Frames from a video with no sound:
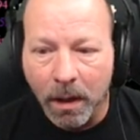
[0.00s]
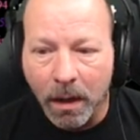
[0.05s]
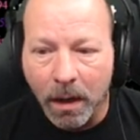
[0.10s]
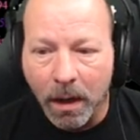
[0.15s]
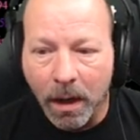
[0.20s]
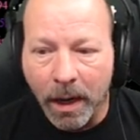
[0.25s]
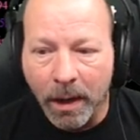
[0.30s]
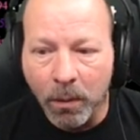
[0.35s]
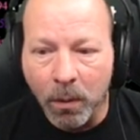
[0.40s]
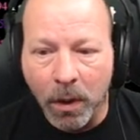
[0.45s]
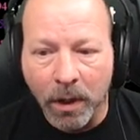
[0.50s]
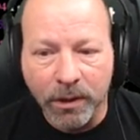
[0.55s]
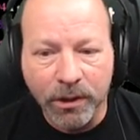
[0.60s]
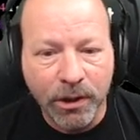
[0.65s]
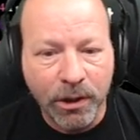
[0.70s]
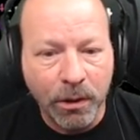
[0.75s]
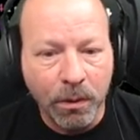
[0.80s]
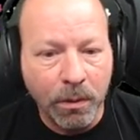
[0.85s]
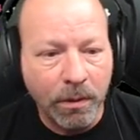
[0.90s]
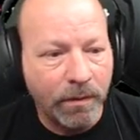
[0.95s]
I want
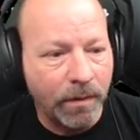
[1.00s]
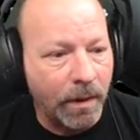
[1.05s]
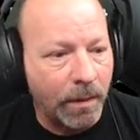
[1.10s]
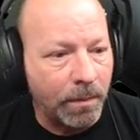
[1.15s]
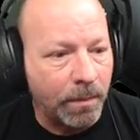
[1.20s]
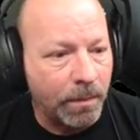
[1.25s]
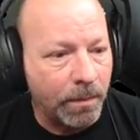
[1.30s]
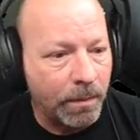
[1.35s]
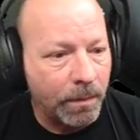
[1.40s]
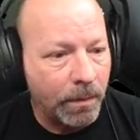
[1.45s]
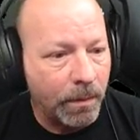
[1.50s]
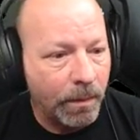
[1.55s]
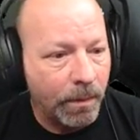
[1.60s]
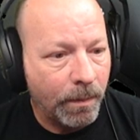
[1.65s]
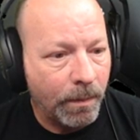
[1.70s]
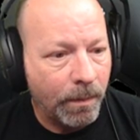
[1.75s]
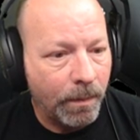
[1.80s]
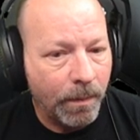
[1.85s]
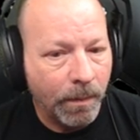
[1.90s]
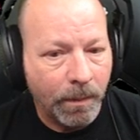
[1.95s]
two of them.
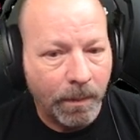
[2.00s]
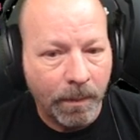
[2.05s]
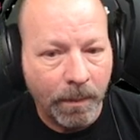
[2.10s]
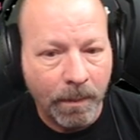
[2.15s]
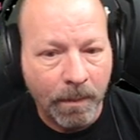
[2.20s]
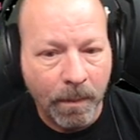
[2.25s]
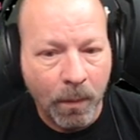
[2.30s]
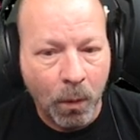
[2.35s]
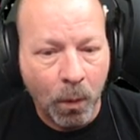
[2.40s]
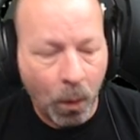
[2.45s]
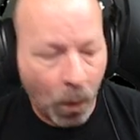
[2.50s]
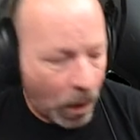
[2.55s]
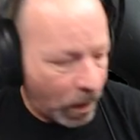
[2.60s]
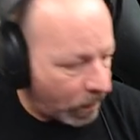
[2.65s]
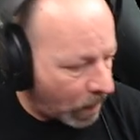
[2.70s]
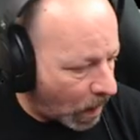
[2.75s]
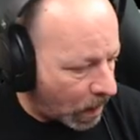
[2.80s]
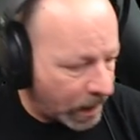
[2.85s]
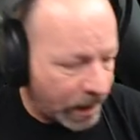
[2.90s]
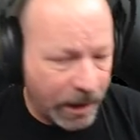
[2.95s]
One
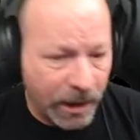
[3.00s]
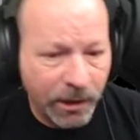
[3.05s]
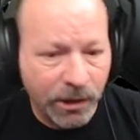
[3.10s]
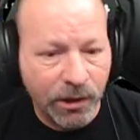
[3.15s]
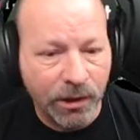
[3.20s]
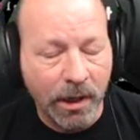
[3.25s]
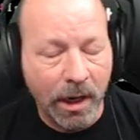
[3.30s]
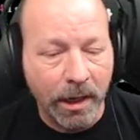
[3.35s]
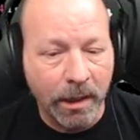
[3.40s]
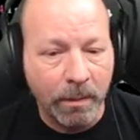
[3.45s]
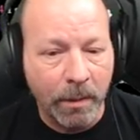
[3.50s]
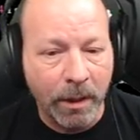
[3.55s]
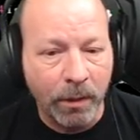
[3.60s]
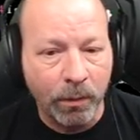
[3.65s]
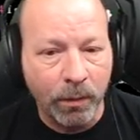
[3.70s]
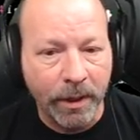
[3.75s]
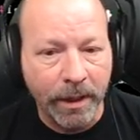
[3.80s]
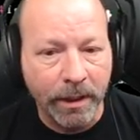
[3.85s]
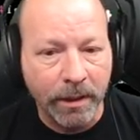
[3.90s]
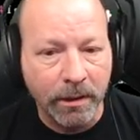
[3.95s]
on each side of my
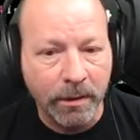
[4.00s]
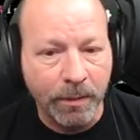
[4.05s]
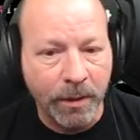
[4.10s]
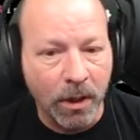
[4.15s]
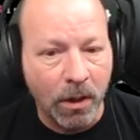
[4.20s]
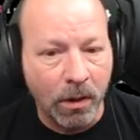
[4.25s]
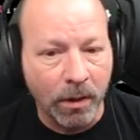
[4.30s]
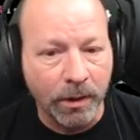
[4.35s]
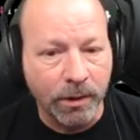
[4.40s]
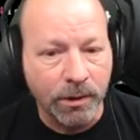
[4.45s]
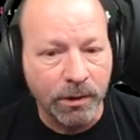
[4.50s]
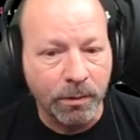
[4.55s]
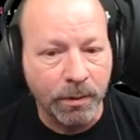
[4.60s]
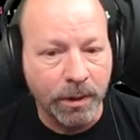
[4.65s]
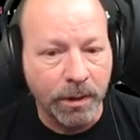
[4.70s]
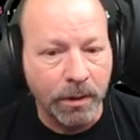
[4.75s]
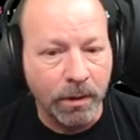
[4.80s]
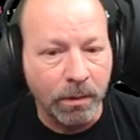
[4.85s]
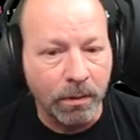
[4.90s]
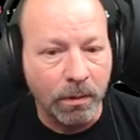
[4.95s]
rig, to be honest
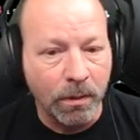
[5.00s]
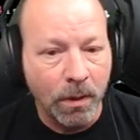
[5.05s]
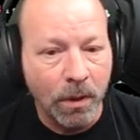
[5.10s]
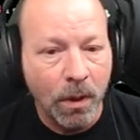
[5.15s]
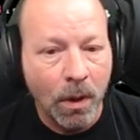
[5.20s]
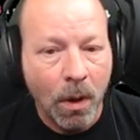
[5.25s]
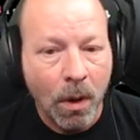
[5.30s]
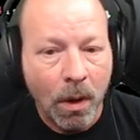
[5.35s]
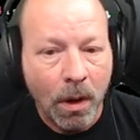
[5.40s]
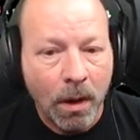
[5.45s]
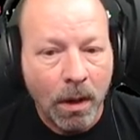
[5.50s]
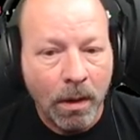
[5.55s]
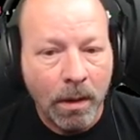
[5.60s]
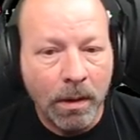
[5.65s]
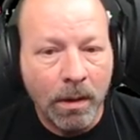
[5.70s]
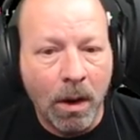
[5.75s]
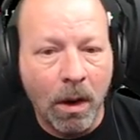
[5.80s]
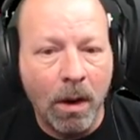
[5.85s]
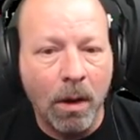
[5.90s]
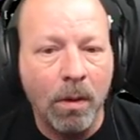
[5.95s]
with you.
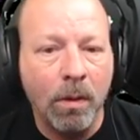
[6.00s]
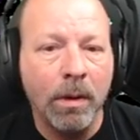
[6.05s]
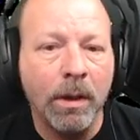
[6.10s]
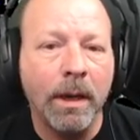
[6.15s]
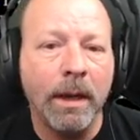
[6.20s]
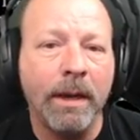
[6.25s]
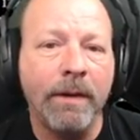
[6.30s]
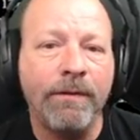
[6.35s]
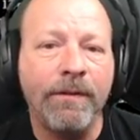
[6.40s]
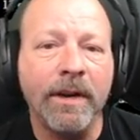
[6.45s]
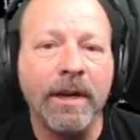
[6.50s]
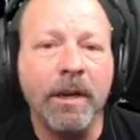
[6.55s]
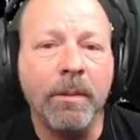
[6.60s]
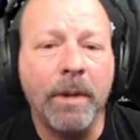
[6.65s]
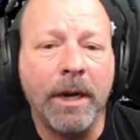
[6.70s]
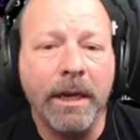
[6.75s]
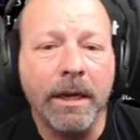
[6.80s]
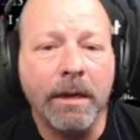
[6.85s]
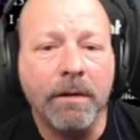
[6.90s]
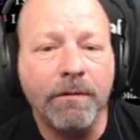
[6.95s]
Oh, if
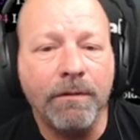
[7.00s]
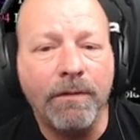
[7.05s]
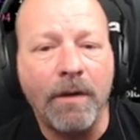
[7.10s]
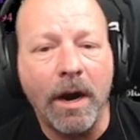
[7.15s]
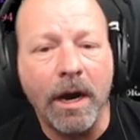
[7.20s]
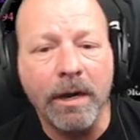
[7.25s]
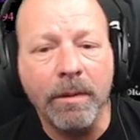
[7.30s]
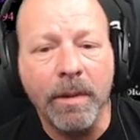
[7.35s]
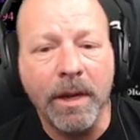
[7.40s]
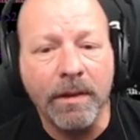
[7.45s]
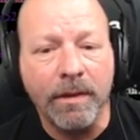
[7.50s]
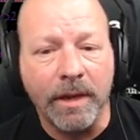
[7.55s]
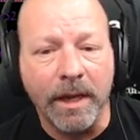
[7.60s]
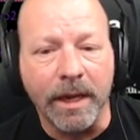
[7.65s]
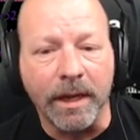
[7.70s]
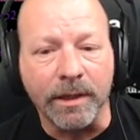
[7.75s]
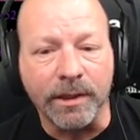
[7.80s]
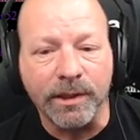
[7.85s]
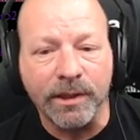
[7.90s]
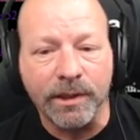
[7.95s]
anybody can find me
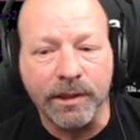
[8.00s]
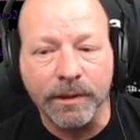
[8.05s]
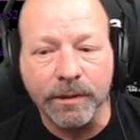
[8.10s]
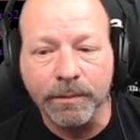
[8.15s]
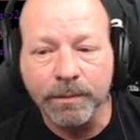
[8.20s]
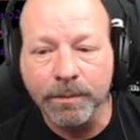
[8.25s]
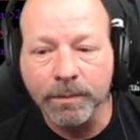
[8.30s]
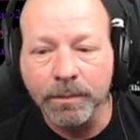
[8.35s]
this,